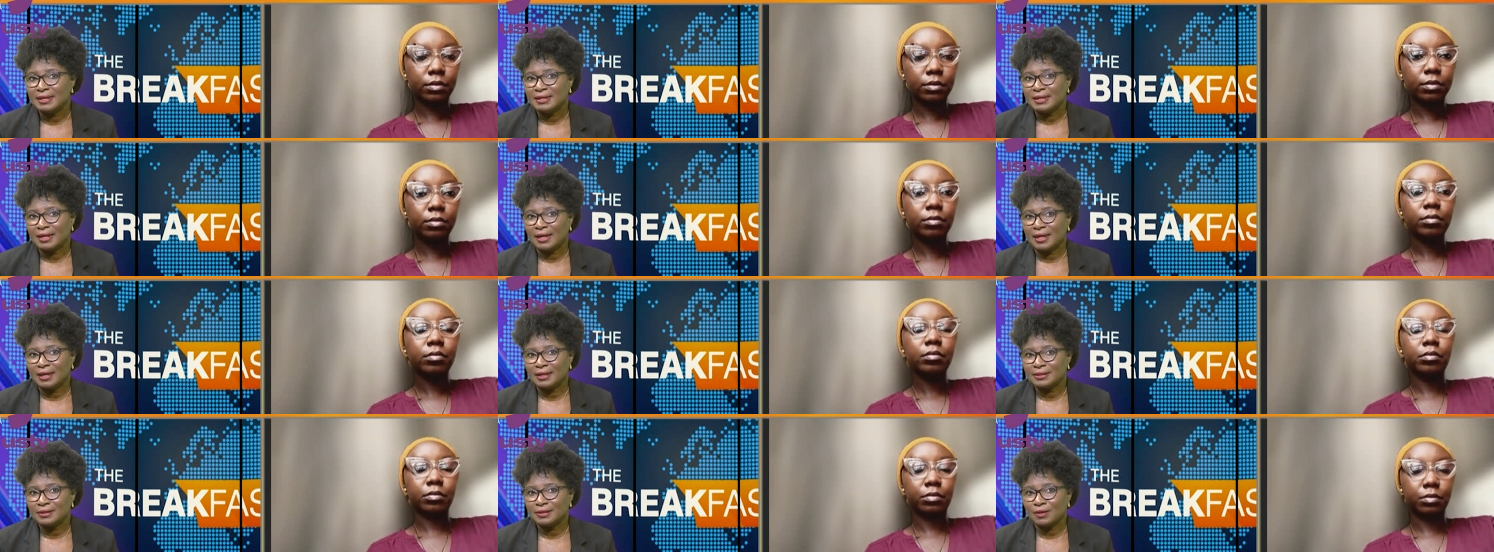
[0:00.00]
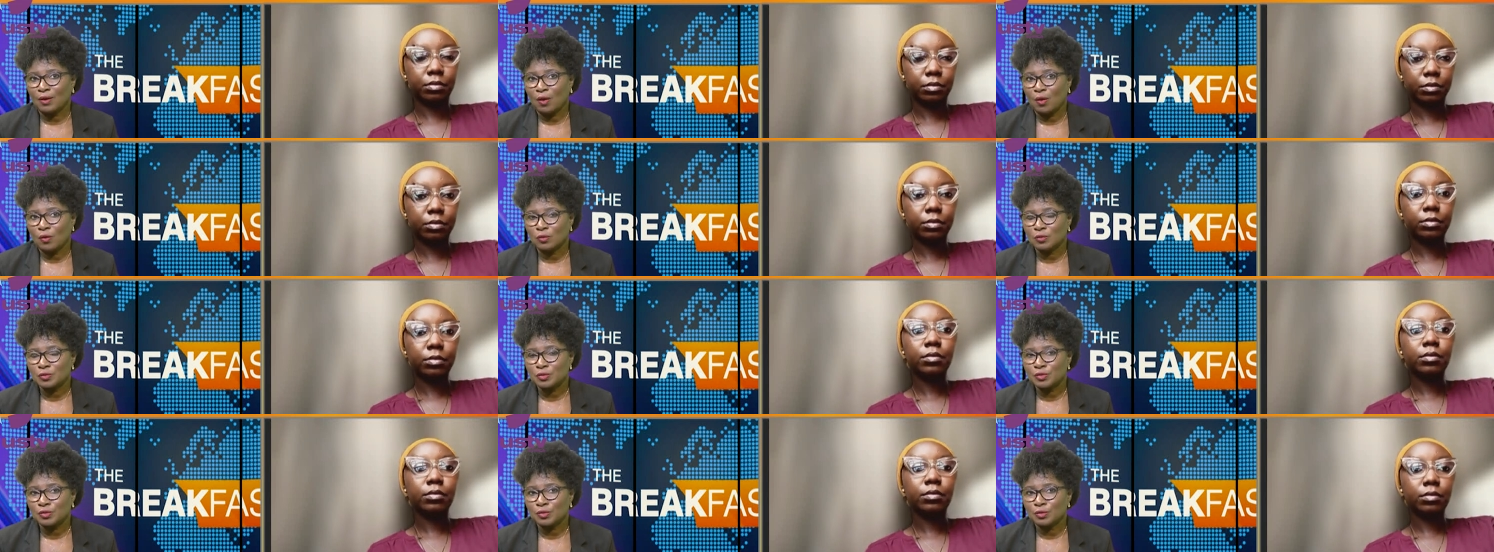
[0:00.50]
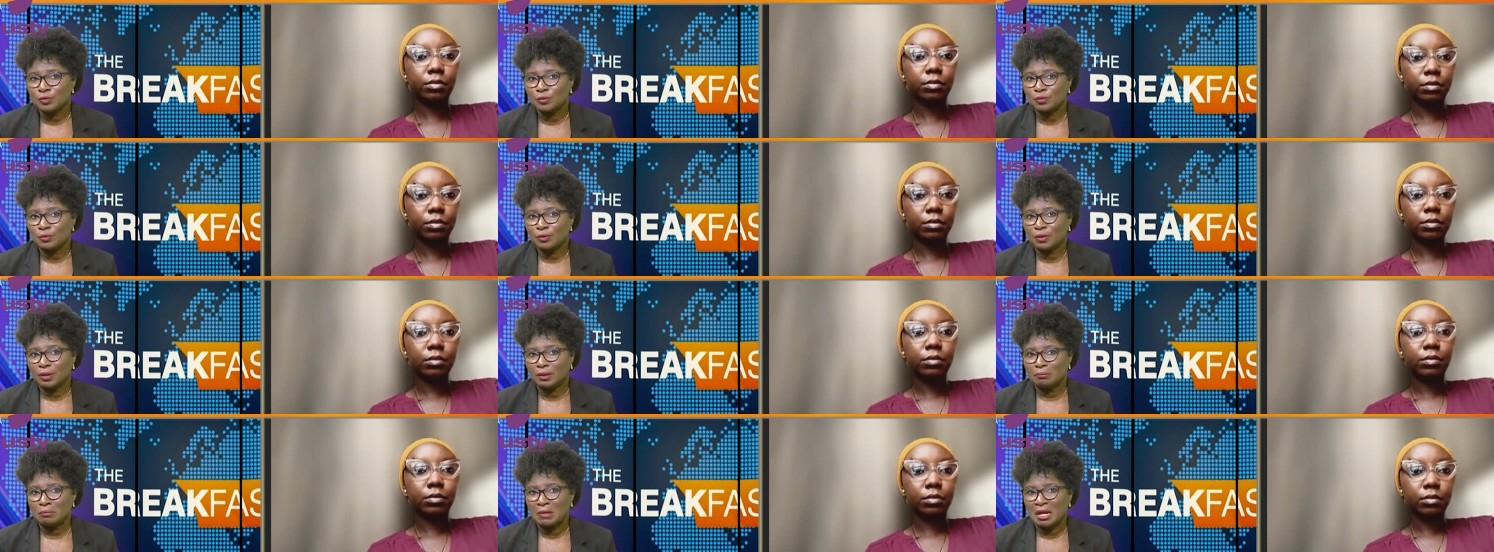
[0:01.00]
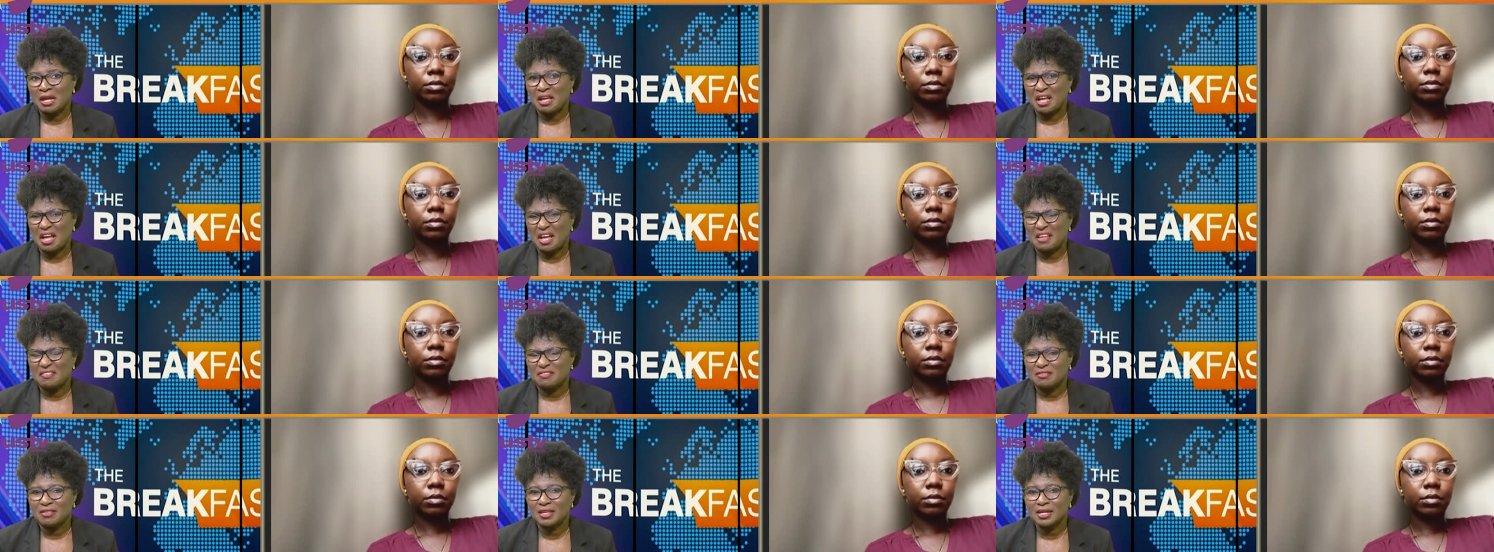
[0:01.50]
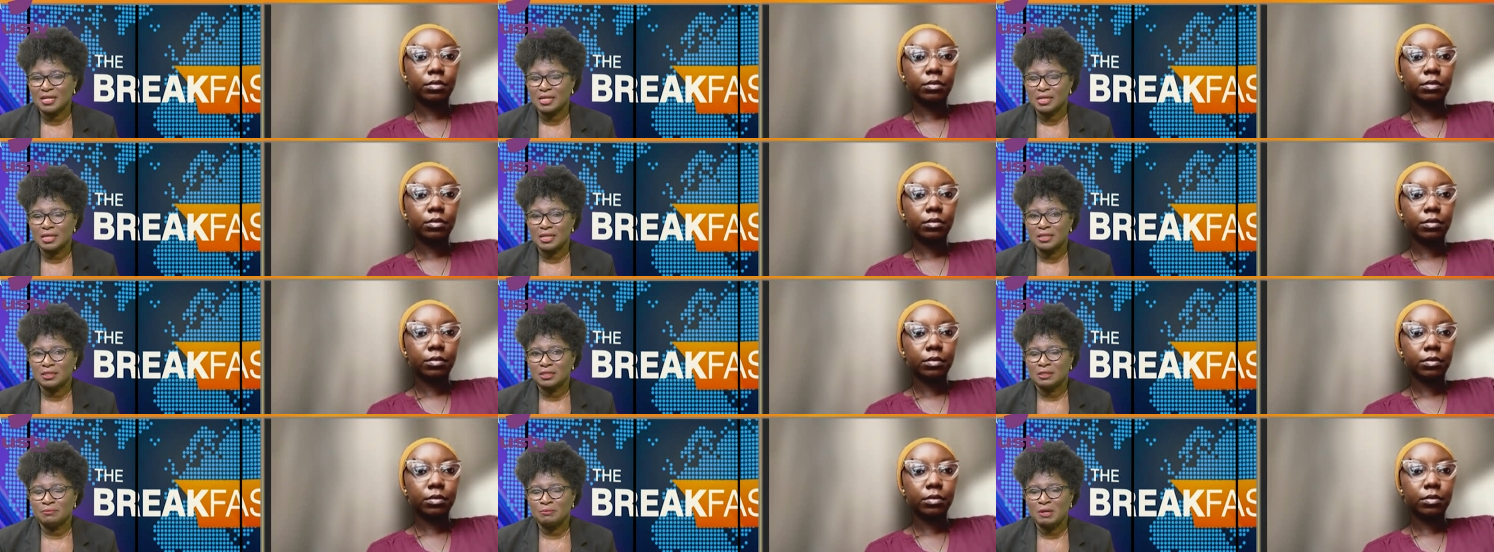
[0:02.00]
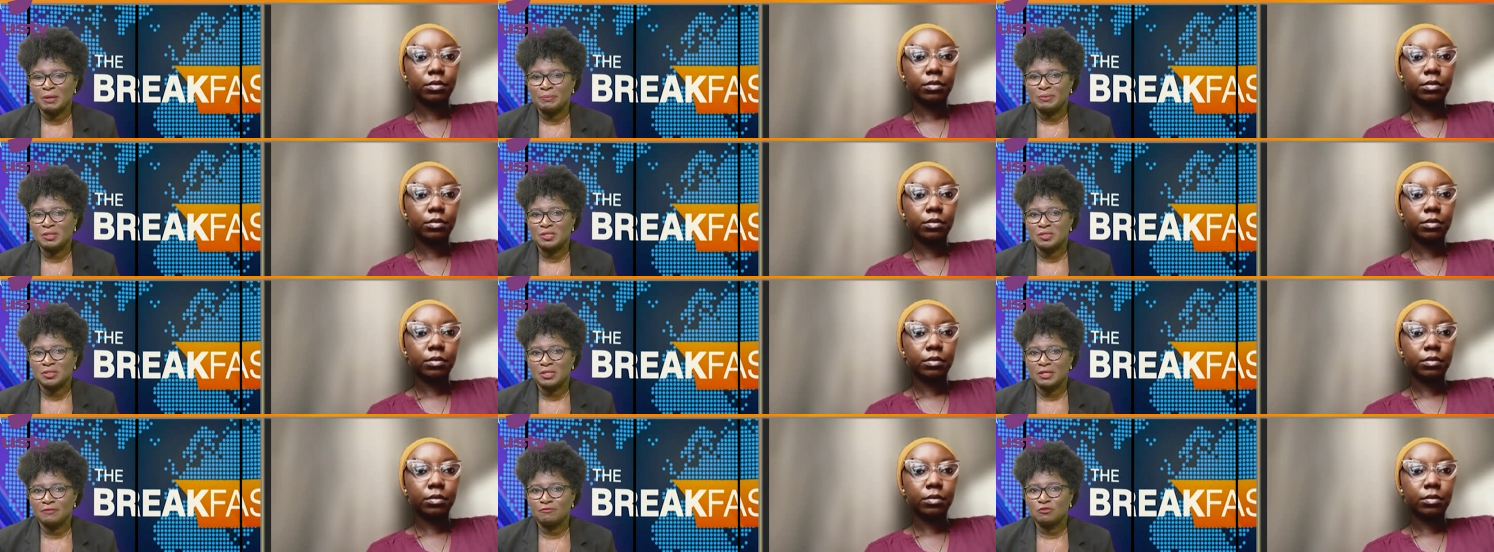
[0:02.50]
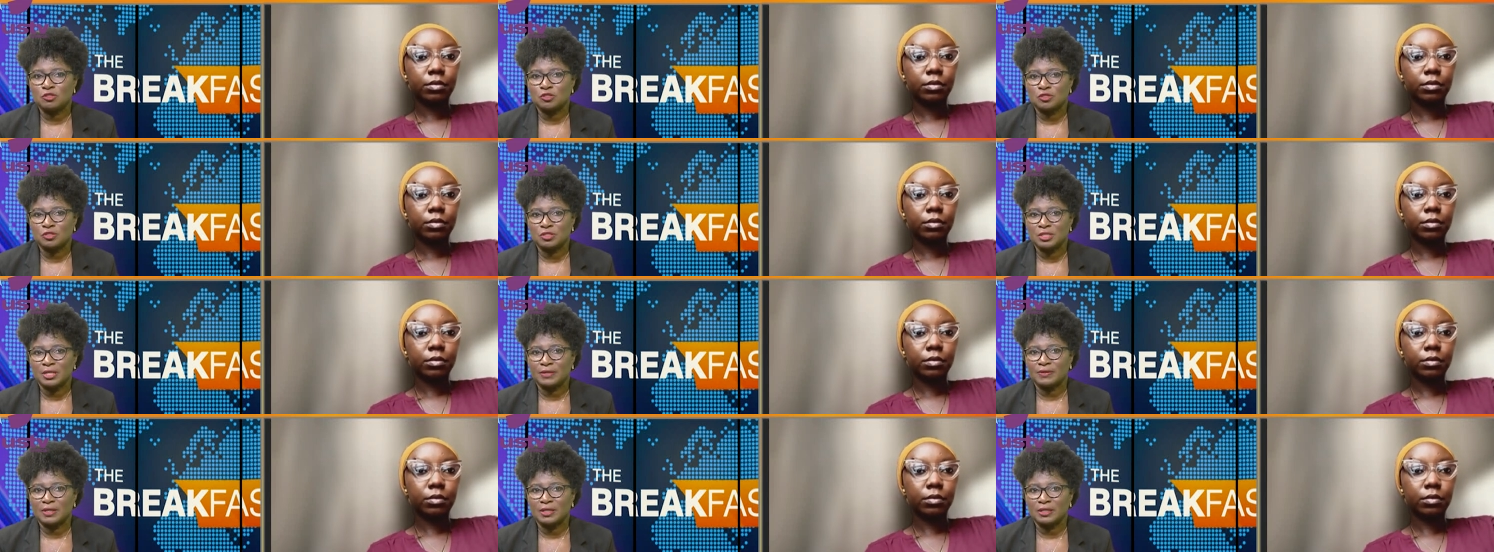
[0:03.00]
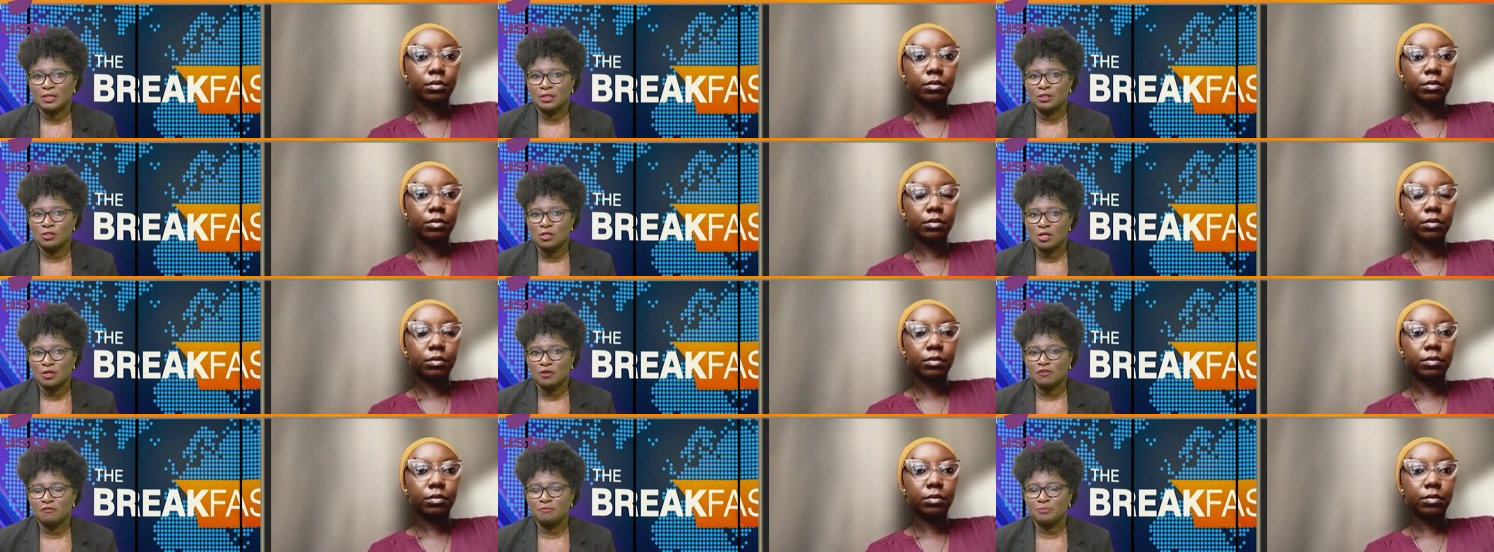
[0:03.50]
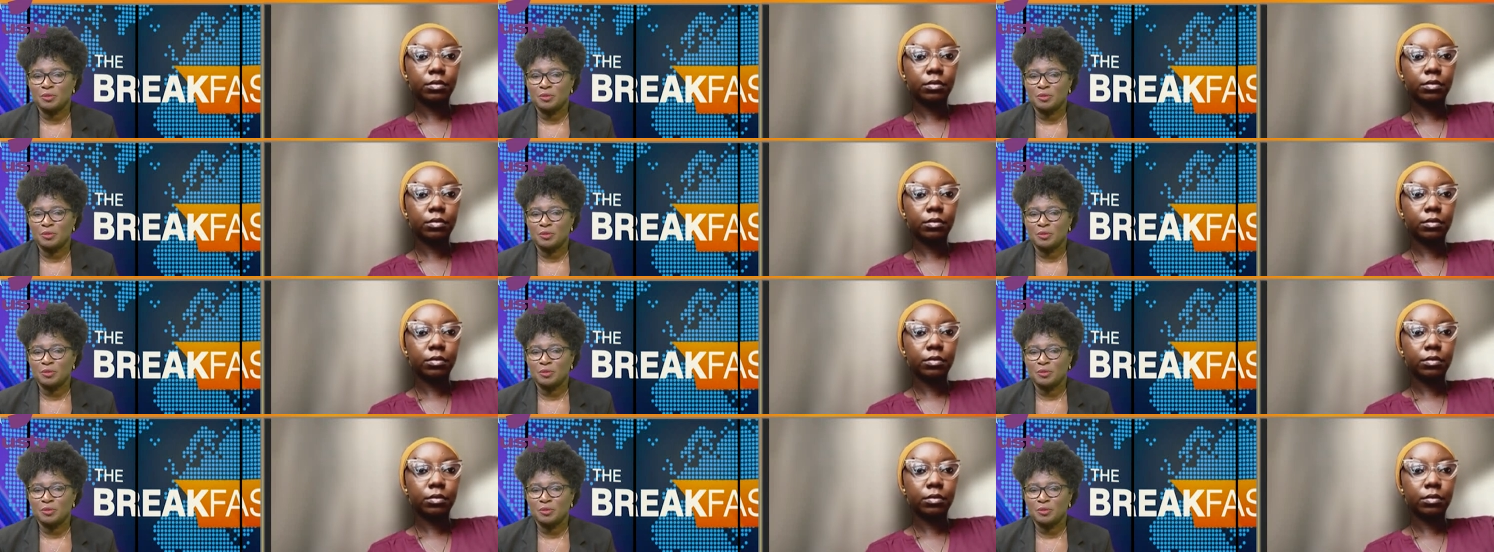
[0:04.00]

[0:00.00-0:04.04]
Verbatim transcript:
Speaker 1: And also, I think it, it, may be safe to say that a lot of